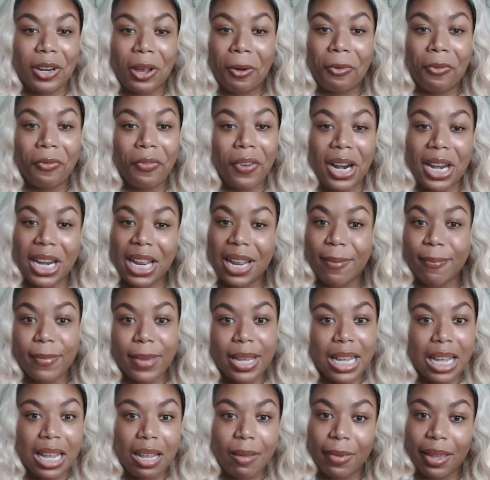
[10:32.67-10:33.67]
funny
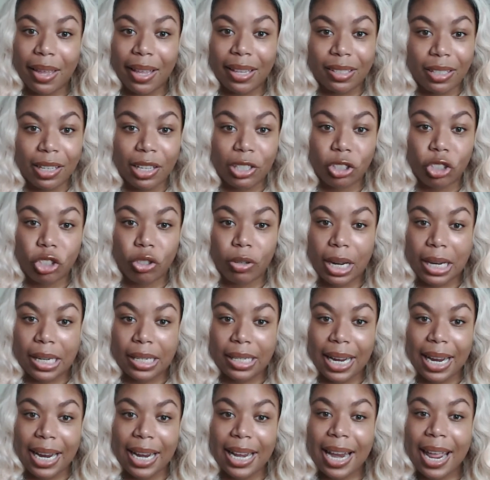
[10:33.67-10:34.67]
meme is that's
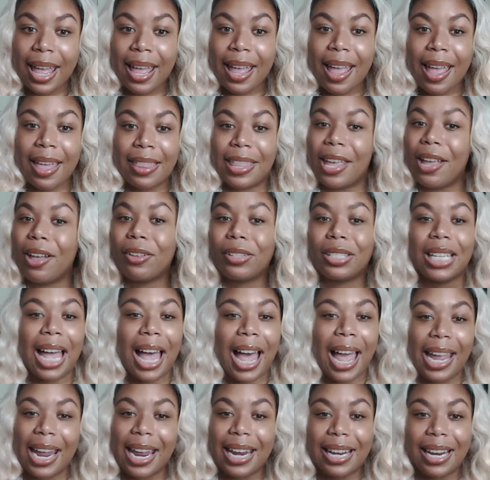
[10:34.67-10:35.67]
trending. They'll
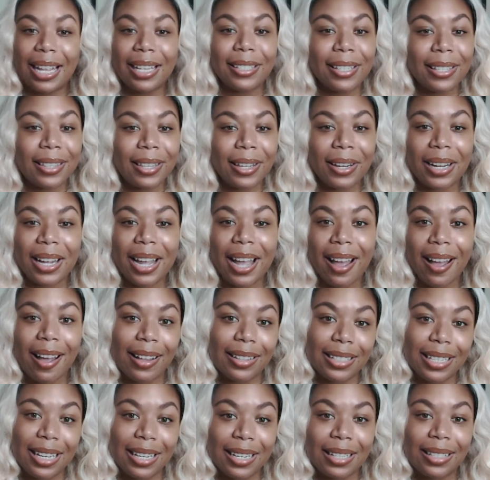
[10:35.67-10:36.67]
tie it into their
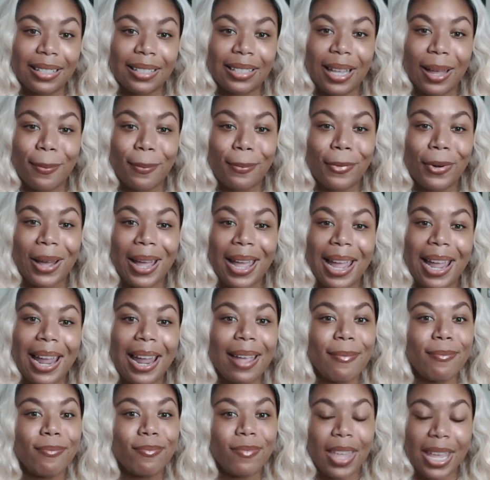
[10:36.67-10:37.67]
content in some way
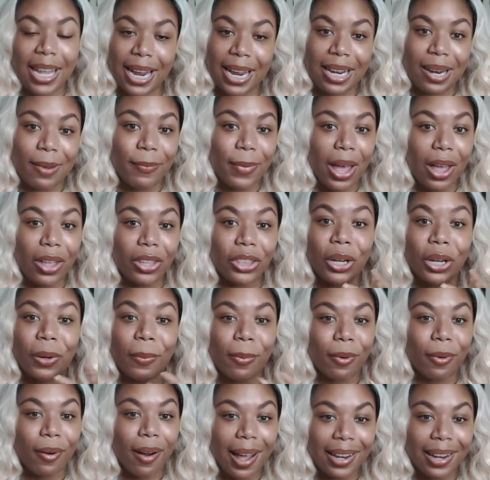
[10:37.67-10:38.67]
and make it about their
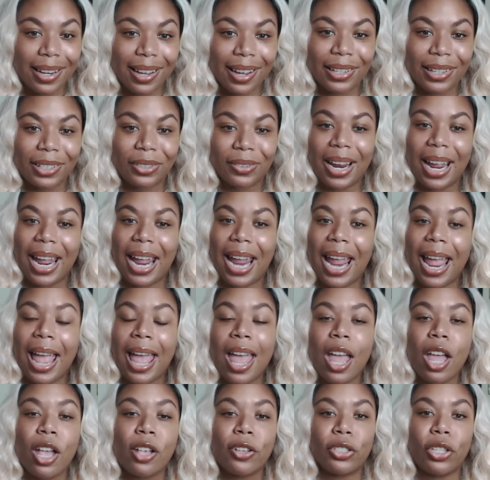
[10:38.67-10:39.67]
product, right?
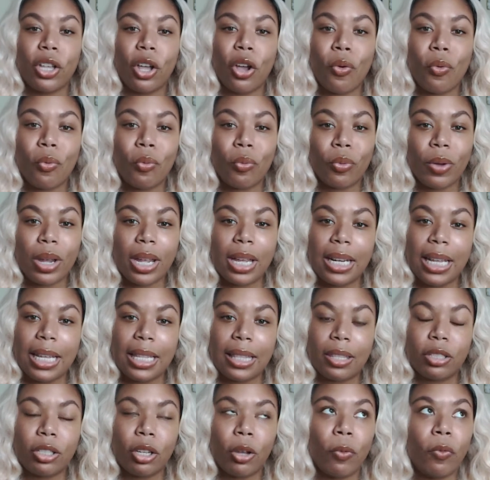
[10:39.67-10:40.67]
So
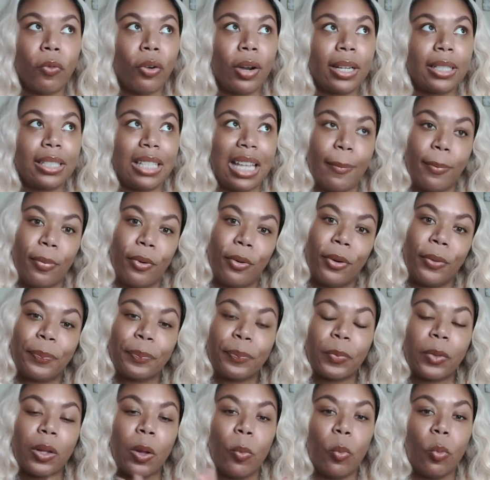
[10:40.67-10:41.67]
for example,
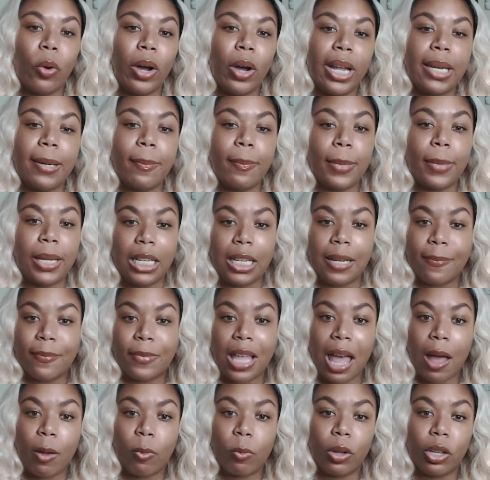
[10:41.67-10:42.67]
one meme
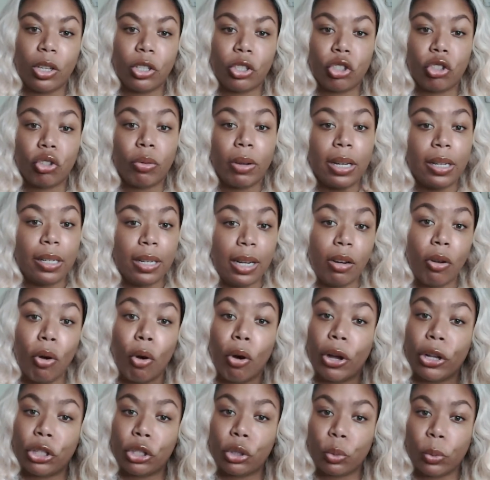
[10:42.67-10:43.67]
that was trending
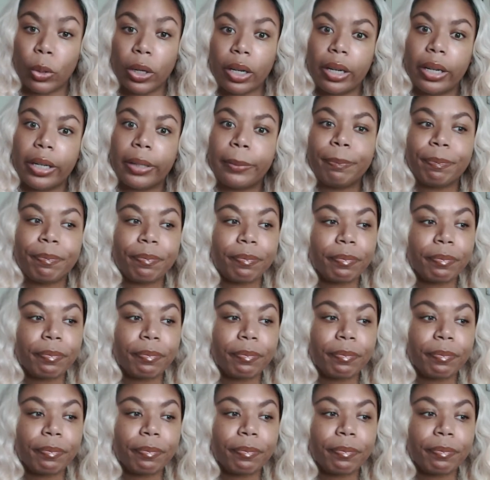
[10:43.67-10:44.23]
on Twitter,